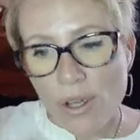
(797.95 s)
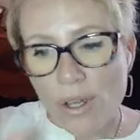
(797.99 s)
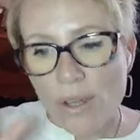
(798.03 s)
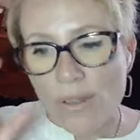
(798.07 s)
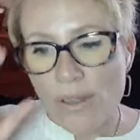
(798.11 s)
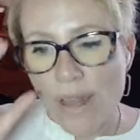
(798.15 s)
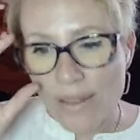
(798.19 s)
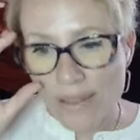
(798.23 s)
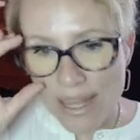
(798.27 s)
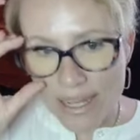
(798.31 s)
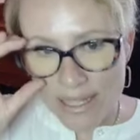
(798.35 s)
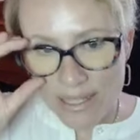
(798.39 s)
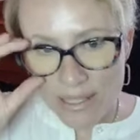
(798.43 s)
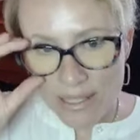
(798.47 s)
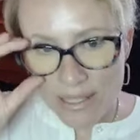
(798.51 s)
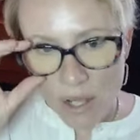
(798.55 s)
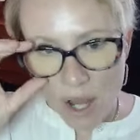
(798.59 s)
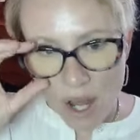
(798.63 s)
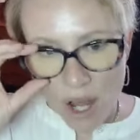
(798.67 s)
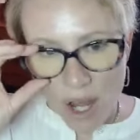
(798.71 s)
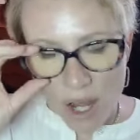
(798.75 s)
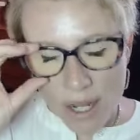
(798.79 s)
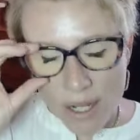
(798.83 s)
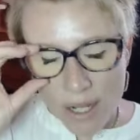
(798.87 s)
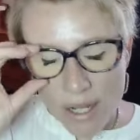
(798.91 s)
that they
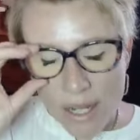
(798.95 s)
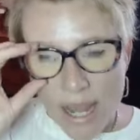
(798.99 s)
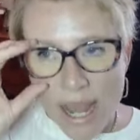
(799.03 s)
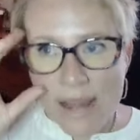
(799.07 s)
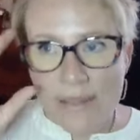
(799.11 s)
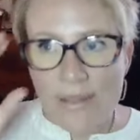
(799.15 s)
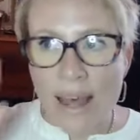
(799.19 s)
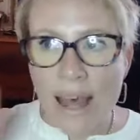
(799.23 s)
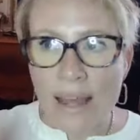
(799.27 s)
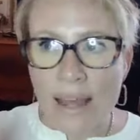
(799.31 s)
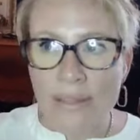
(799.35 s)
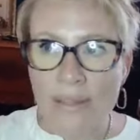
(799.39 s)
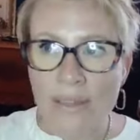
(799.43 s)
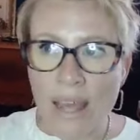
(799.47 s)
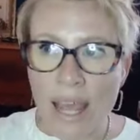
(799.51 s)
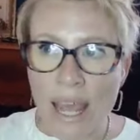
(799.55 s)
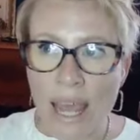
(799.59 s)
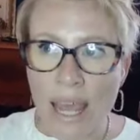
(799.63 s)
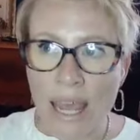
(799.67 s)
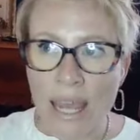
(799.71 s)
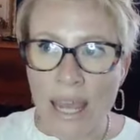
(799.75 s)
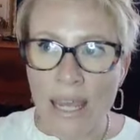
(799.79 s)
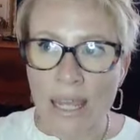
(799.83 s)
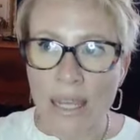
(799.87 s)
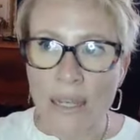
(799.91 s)
saw and that
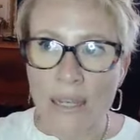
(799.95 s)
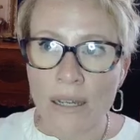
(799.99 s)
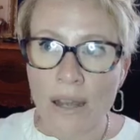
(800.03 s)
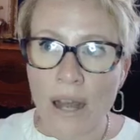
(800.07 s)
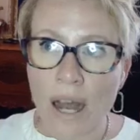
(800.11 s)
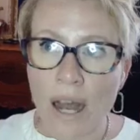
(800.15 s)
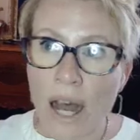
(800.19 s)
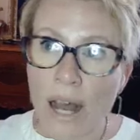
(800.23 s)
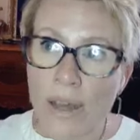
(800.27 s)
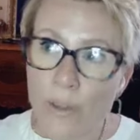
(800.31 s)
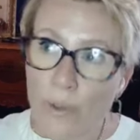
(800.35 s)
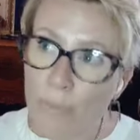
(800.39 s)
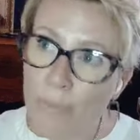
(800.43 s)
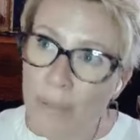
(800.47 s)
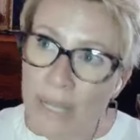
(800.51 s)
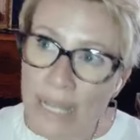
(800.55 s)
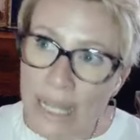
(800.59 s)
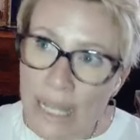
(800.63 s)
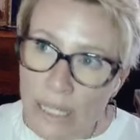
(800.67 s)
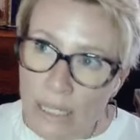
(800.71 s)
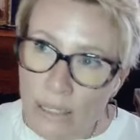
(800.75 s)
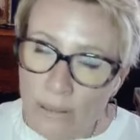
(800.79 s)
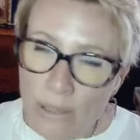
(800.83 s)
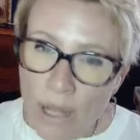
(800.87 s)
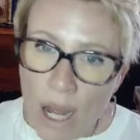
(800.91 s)
they either
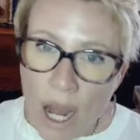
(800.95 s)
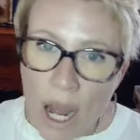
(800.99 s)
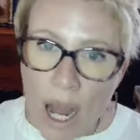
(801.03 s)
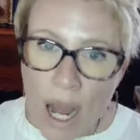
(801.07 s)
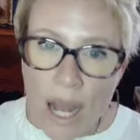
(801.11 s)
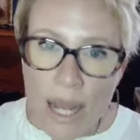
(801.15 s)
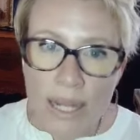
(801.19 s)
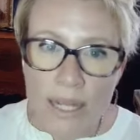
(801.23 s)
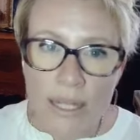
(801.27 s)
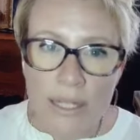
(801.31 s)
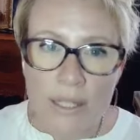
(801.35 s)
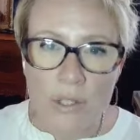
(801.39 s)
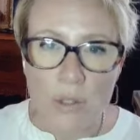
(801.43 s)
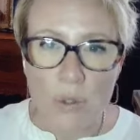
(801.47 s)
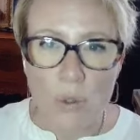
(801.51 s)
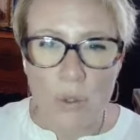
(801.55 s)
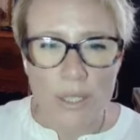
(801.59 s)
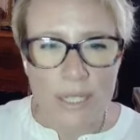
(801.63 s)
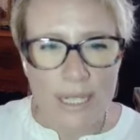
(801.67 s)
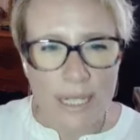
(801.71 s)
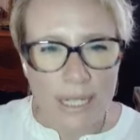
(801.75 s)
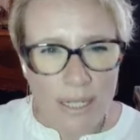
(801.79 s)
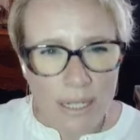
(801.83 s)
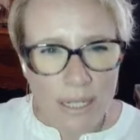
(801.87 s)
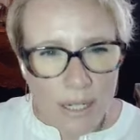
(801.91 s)
penalized or
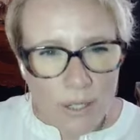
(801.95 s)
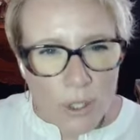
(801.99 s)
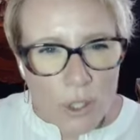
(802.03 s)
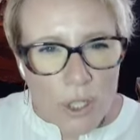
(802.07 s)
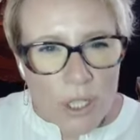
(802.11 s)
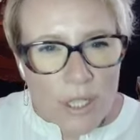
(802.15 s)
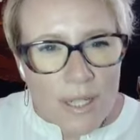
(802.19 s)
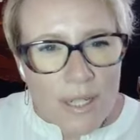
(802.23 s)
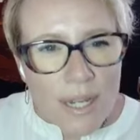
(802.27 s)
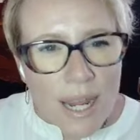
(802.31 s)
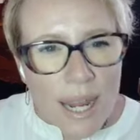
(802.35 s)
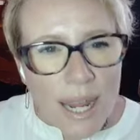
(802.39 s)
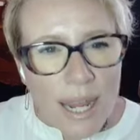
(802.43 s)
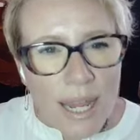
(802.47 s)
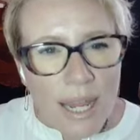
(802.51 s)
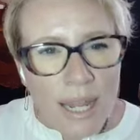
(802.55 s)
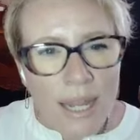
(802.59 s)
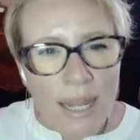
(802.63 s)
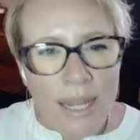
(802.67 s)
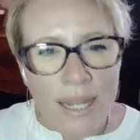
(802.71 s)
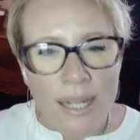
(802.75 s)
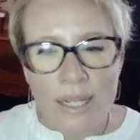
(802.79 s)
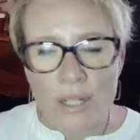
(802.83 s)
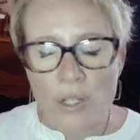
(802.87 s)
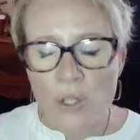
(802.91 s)
didn't
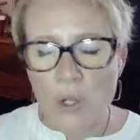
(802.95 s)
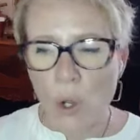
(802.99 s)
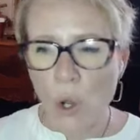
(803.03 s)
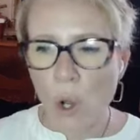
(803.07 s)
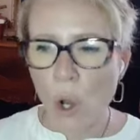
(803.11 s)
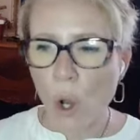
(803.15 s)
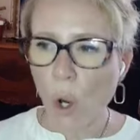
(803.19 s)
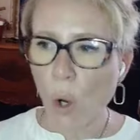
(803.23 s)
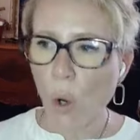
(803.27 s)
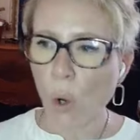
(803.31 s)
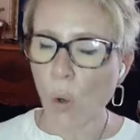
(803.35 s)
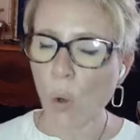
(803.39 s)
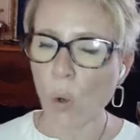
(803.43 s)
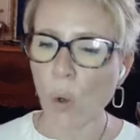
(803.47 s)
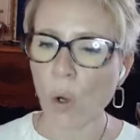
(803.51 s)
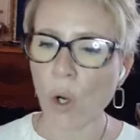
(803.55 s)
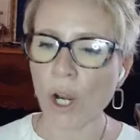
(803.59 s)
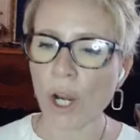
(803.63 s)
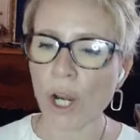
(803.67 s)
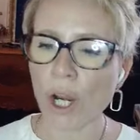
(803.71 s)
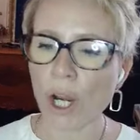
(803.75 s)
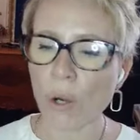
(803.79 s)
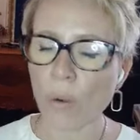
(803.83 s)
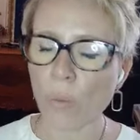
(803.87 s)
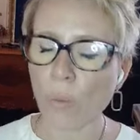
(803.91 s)
understand
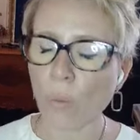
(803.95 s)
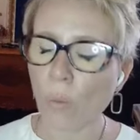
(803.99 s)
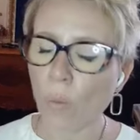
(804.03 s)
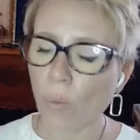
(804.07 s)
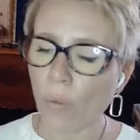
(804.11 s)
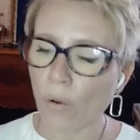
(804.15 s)
or,